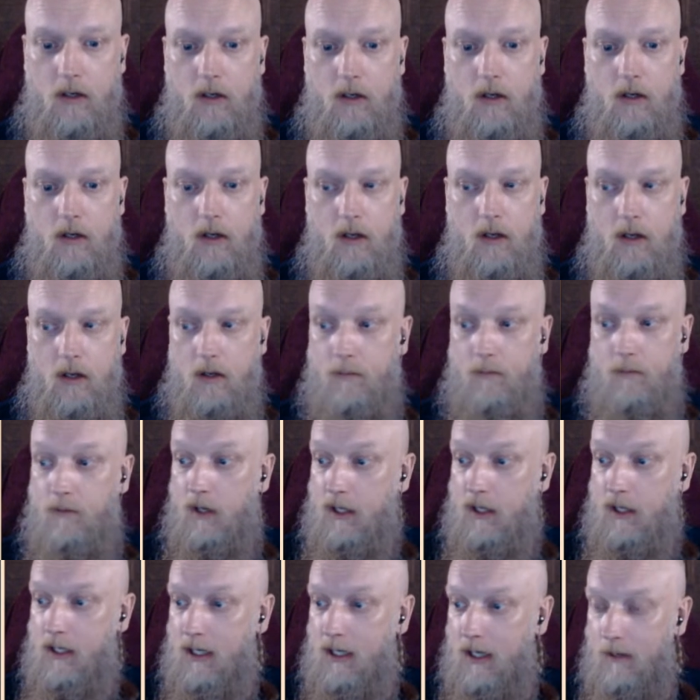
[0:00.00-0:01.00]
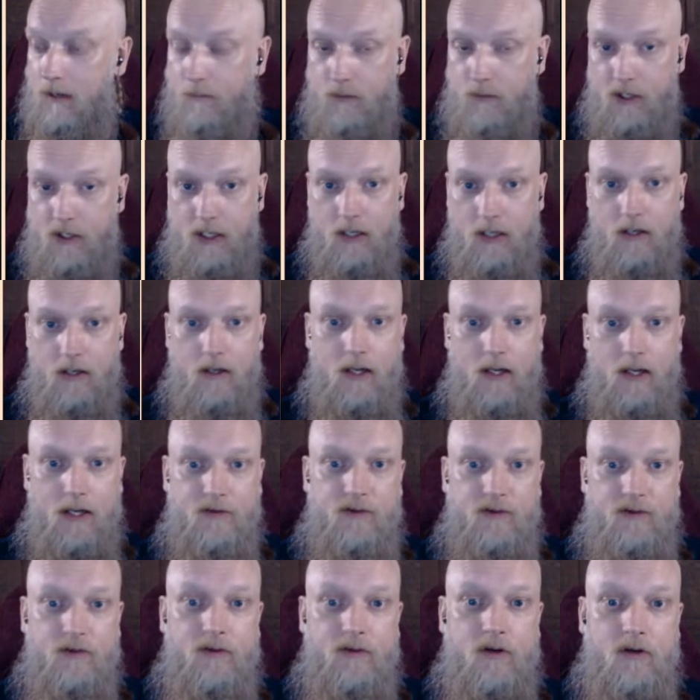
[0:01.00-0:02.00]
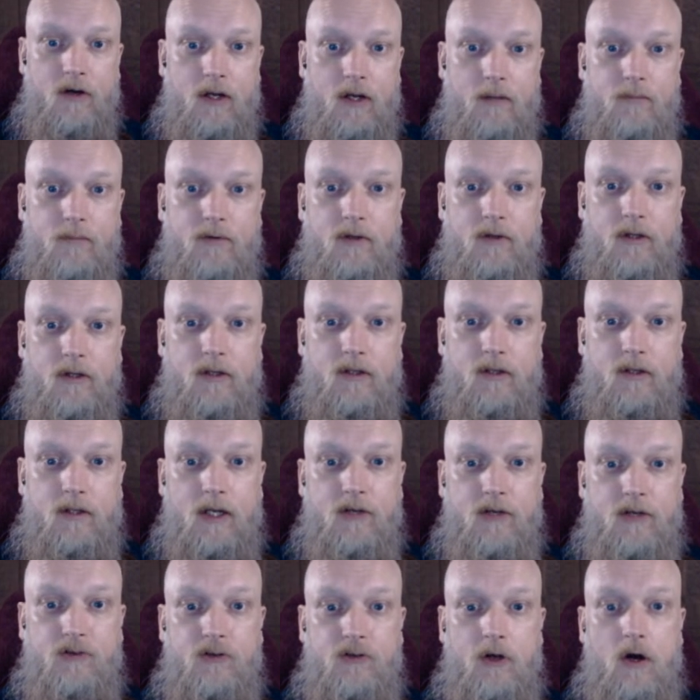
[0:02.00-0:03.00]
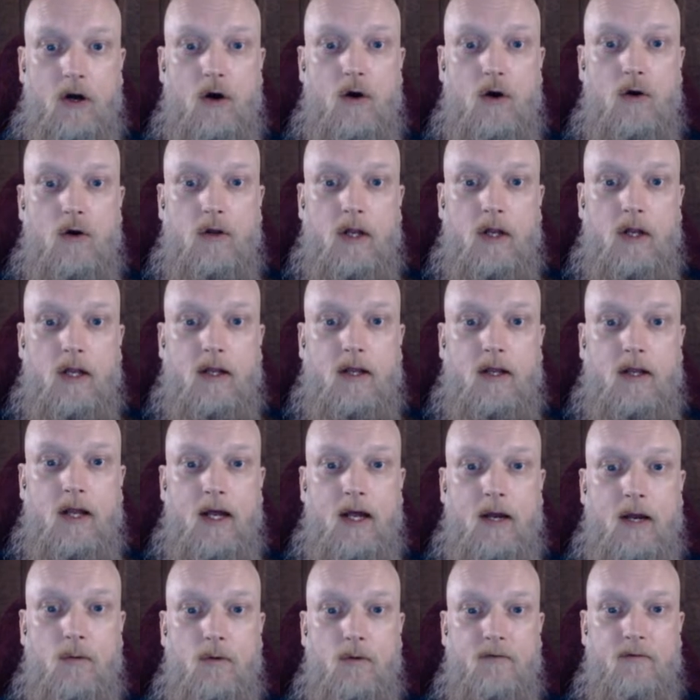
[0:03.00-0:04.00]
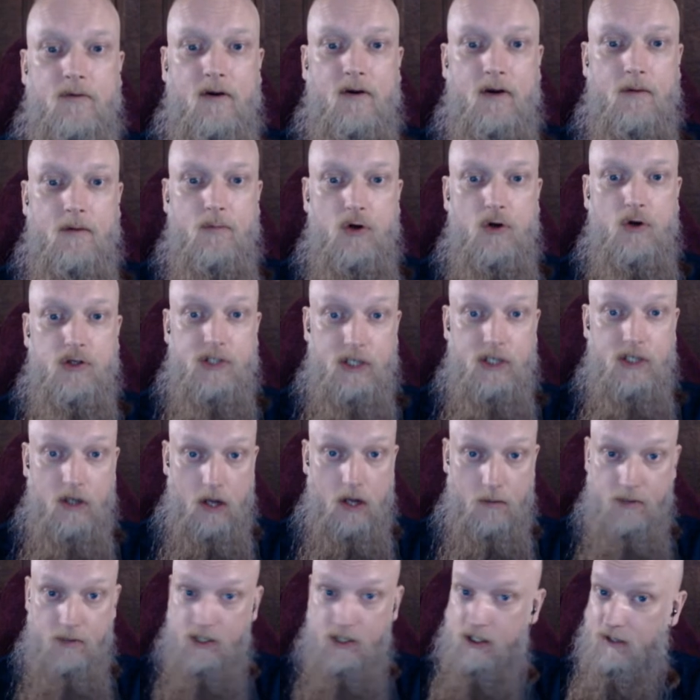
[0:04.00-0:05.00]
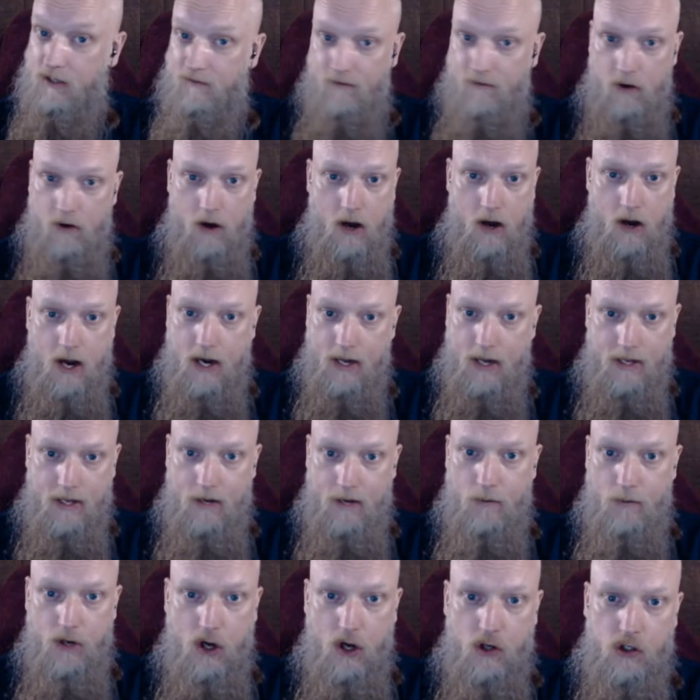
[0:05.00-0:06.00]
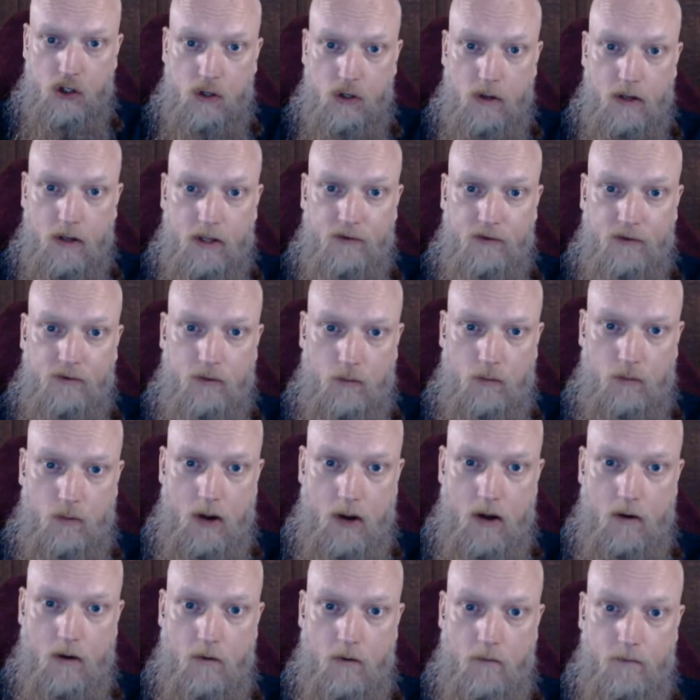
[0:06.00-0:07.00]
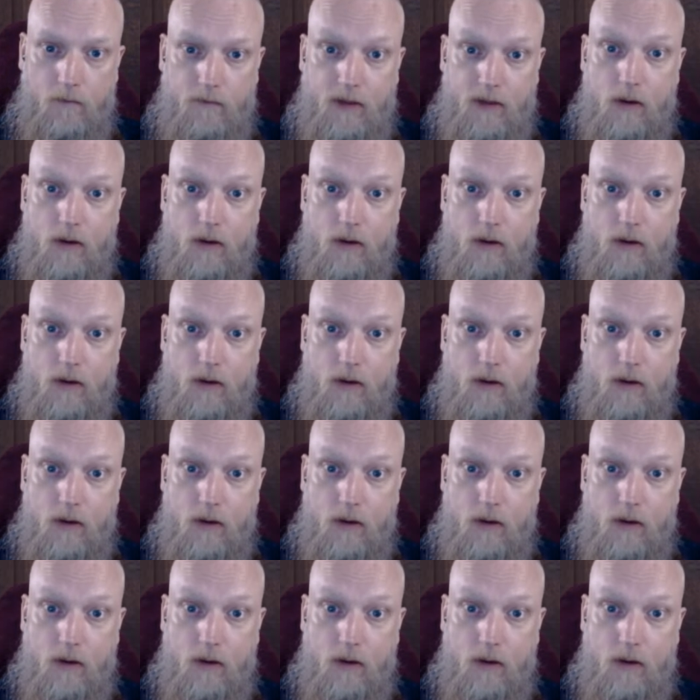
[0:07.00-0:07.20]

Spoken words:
like the Kimberley did in ancient times, they showed that they were very much in line with the divine, and they were not doing this for wealth.